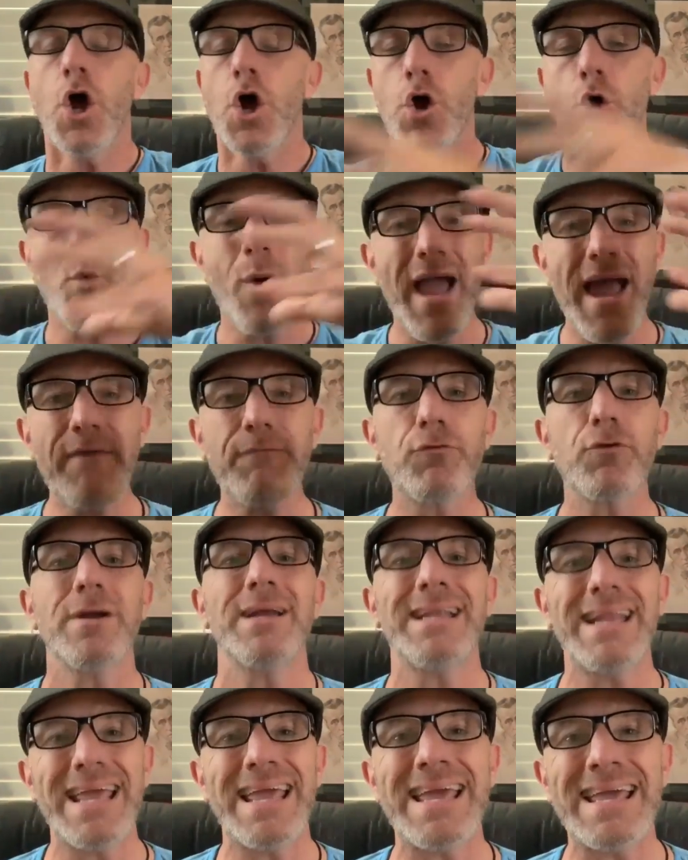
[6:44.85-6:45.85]
whoever
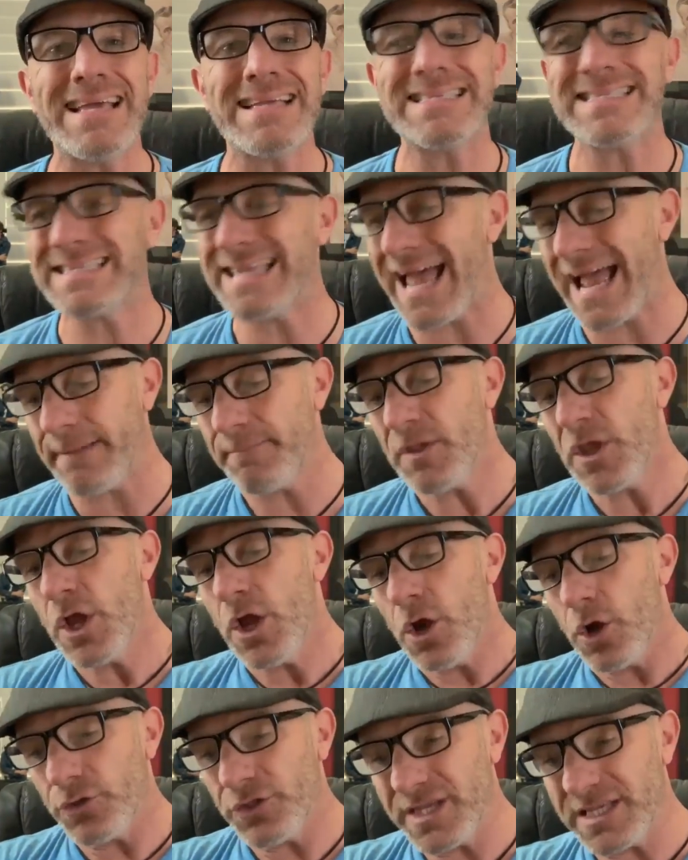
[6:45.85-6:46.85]
it is, that
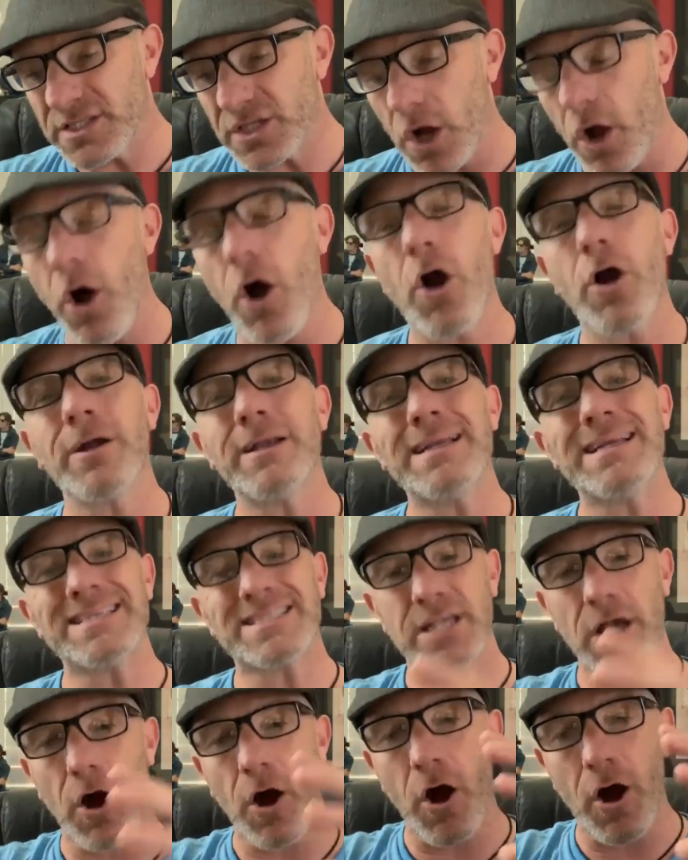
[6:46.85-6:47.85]
these
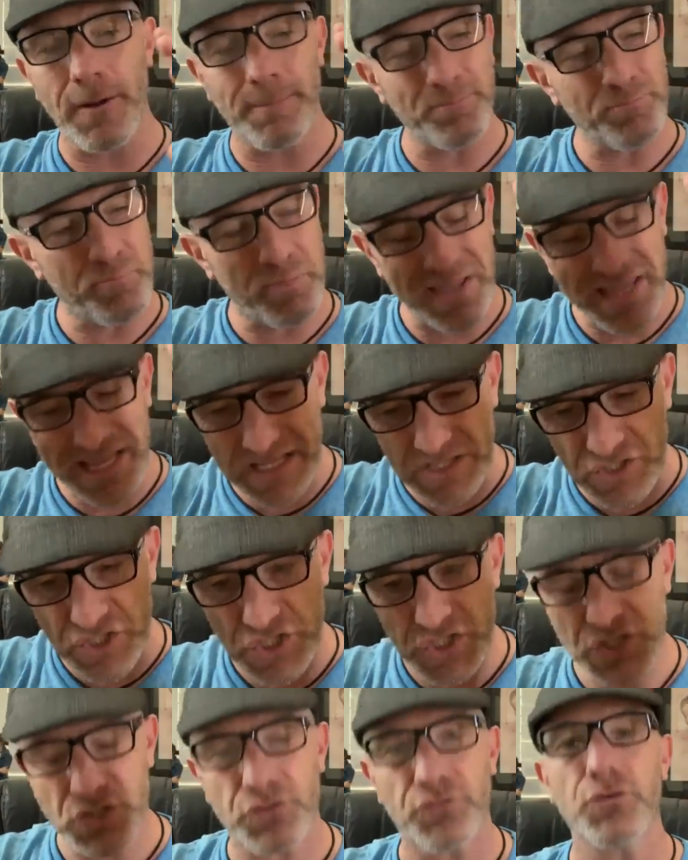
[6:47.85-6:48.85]
artists aren't being
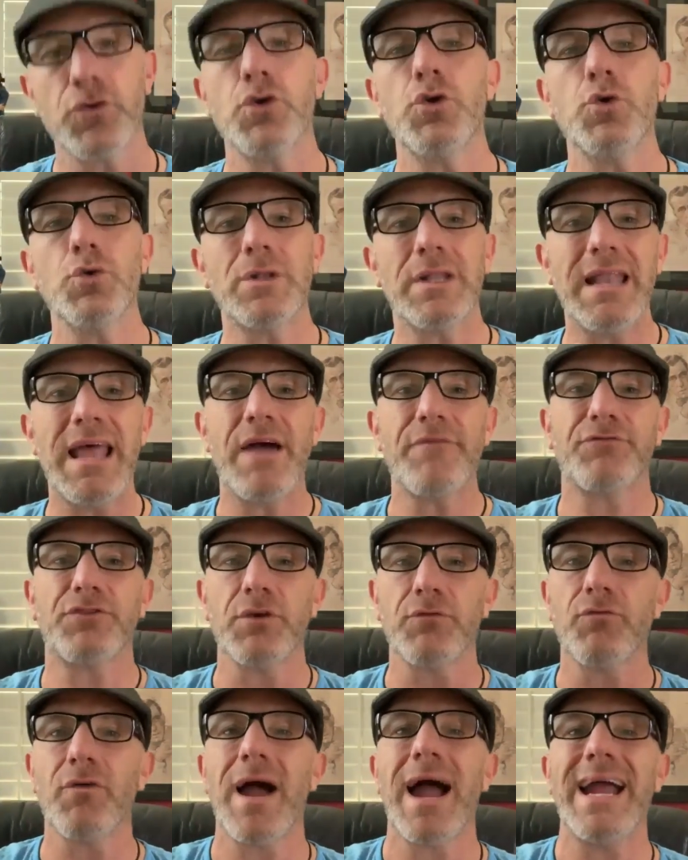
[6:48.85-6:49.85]
screwed left
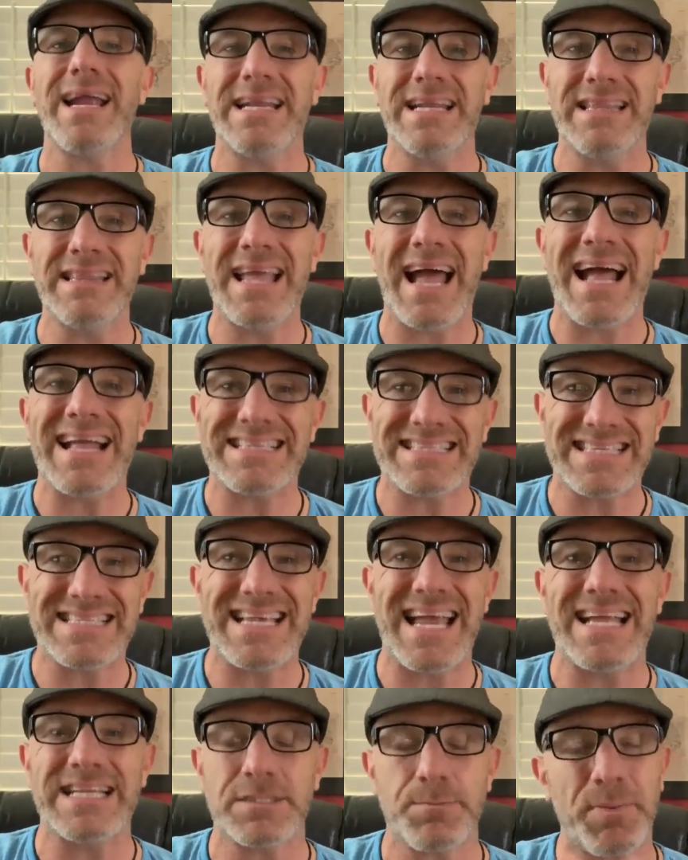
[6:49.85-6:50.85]
and right in that sense.